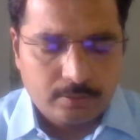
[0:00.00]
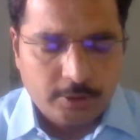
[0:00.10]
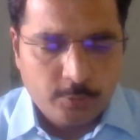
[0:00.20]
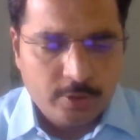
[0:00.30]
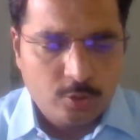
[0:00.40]

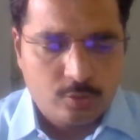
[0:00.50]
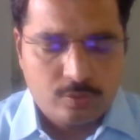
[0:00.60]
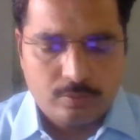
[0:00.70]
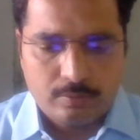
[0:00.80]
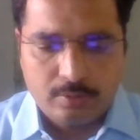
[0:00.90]
Even
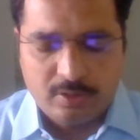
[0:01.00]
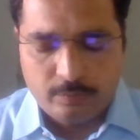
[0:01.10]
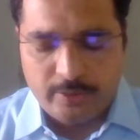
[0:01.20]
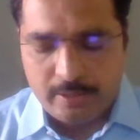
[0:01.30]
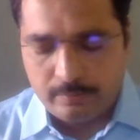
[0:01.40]
though
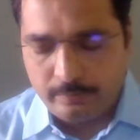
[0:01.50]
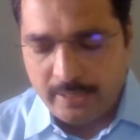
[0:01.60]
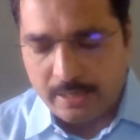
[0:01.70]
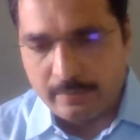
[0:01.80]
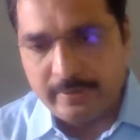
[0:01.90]

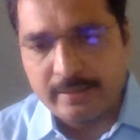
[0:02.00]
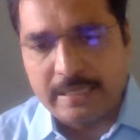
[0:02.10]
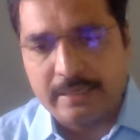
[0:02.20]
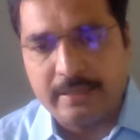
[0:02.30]
we are aware that